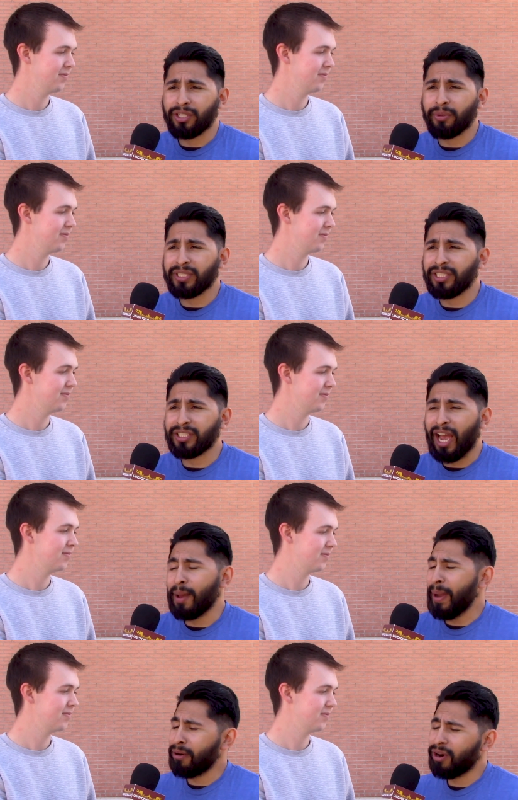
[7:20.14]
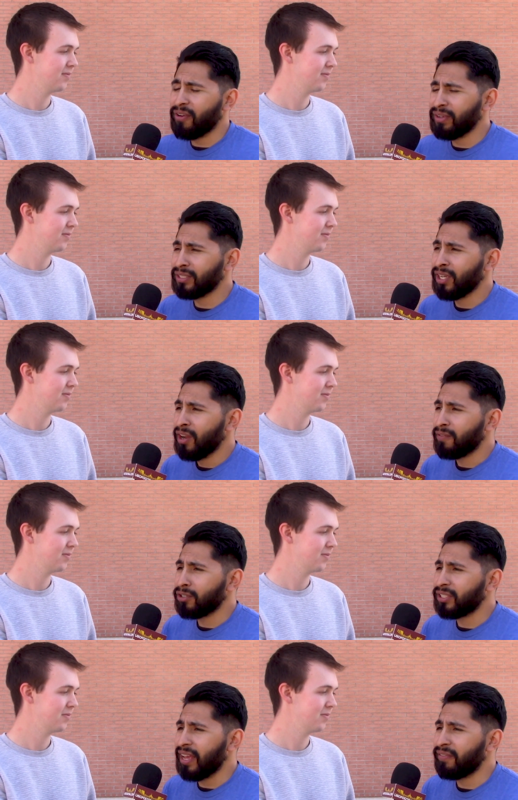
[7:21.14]
Speaker 1: USC's high-powered offense
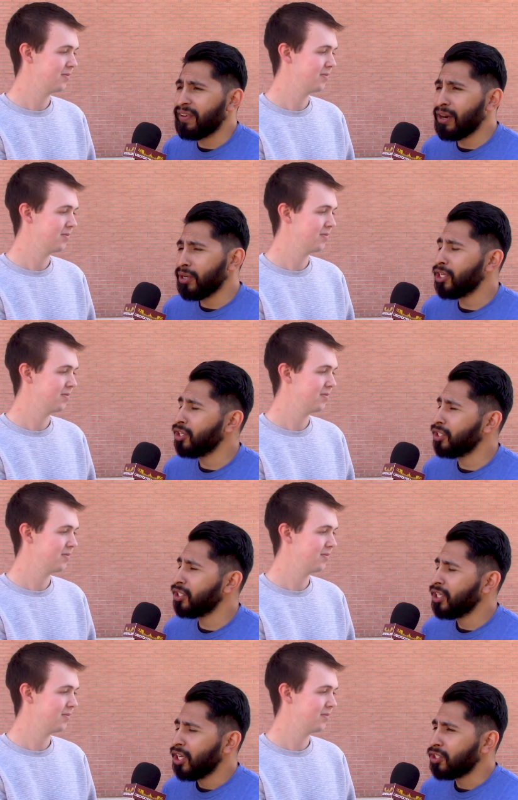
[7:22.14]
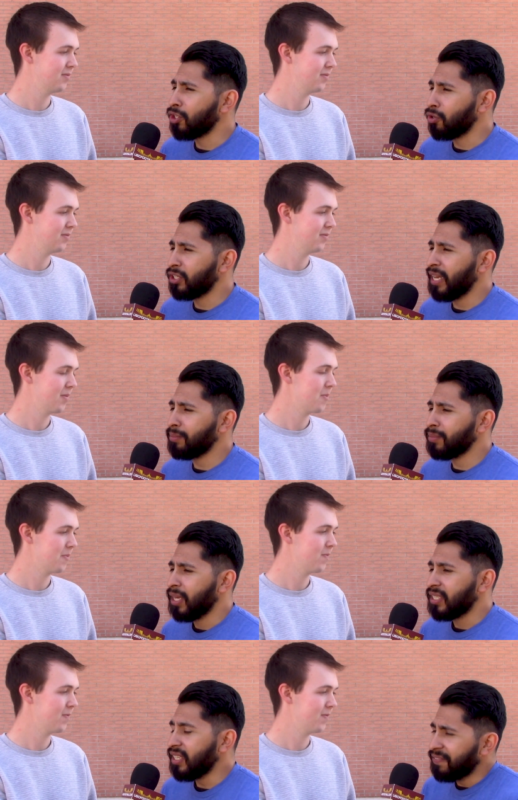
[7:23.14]
versus a very good Notre Dame
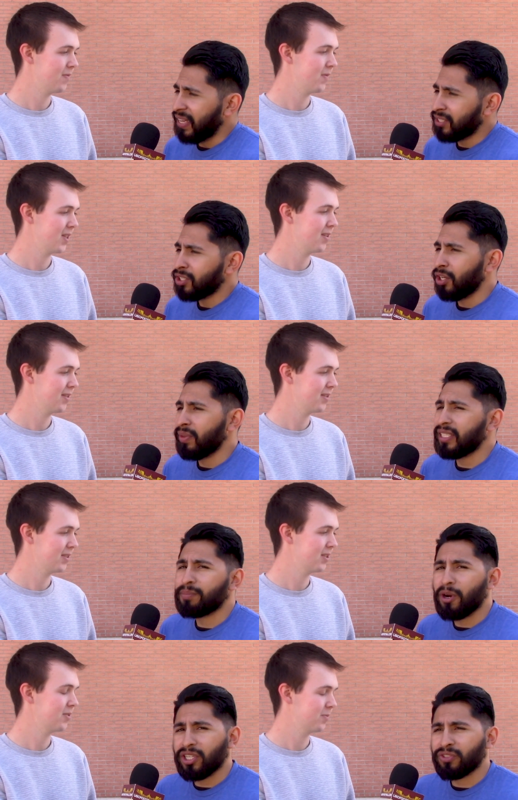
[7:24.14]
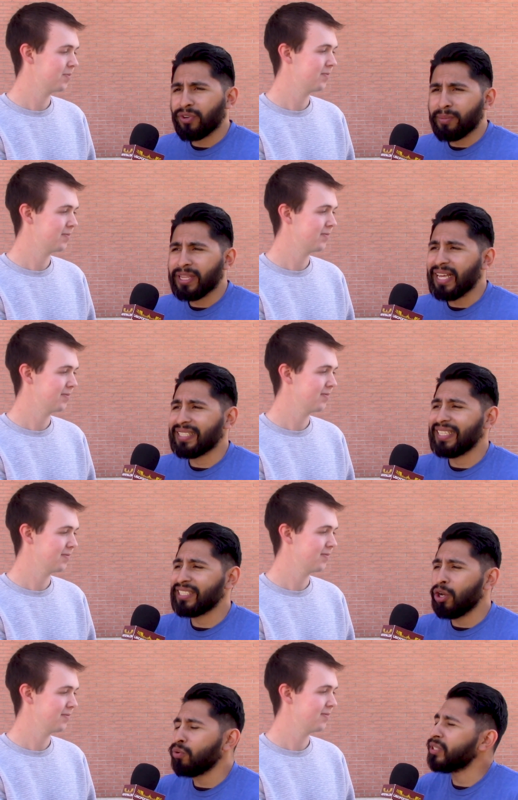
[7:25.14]
defense. You know, that's Marcus Freeman. That's
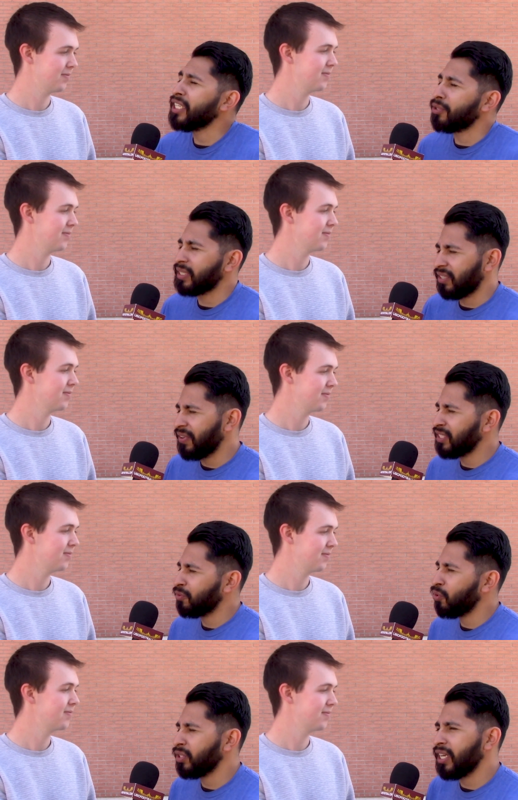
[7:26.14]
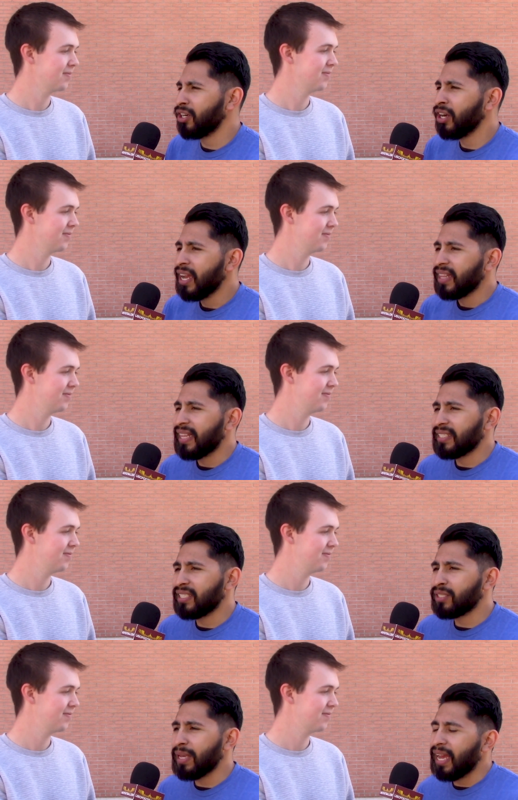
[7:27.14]
his whole deal. He's a defensive coordinator. That's
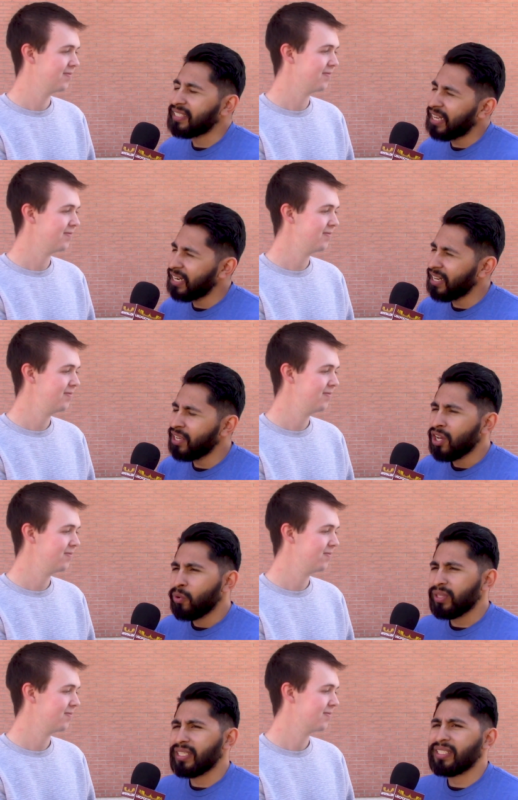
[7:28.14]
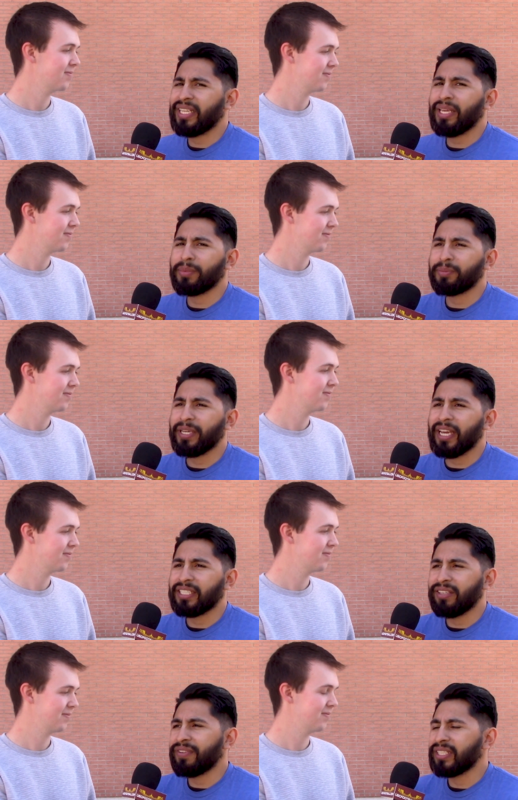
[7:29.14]
his identity with this team, as being a
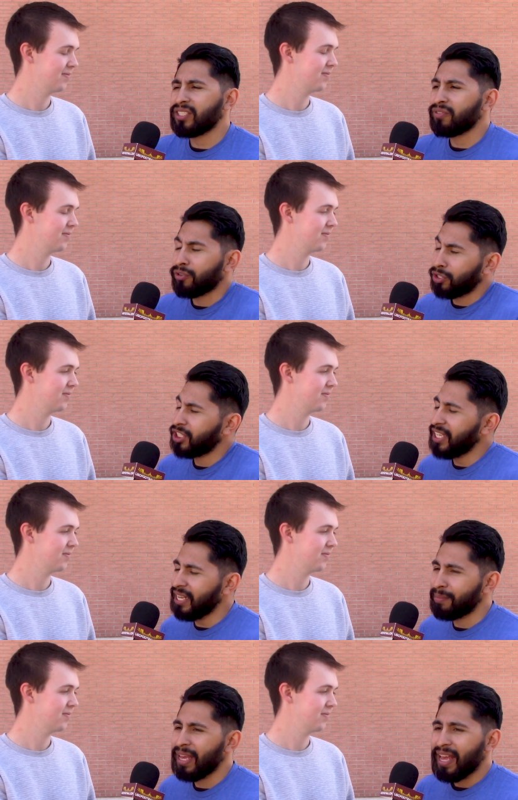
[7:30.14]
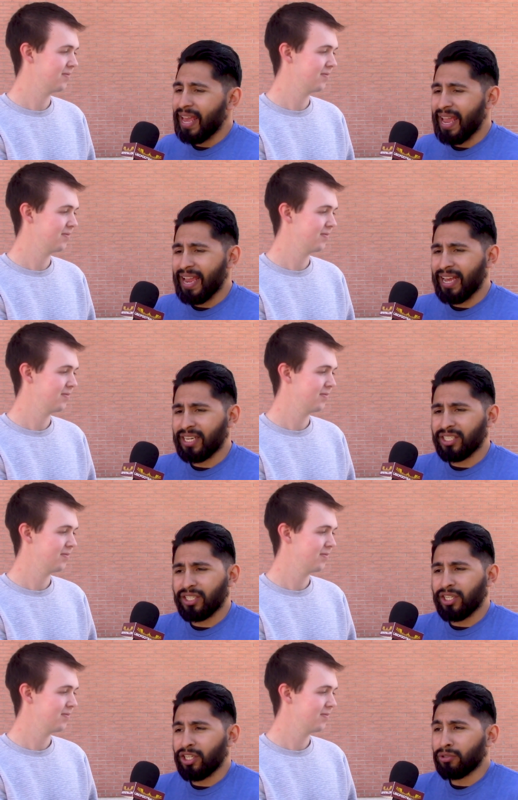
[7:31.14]
defense-first team.
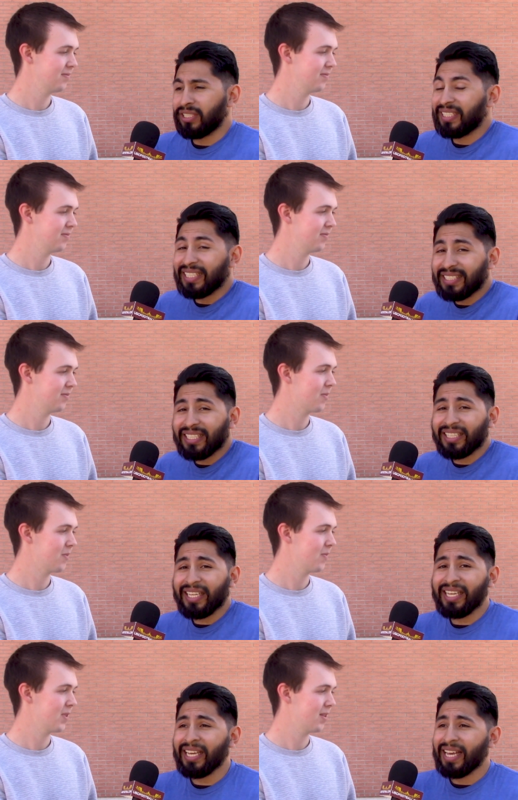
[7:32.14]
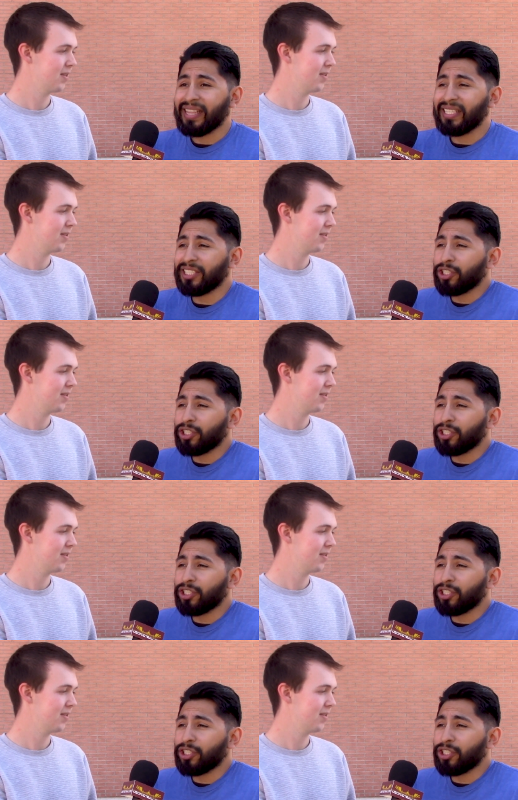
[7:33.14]
And, you know, statistically, this is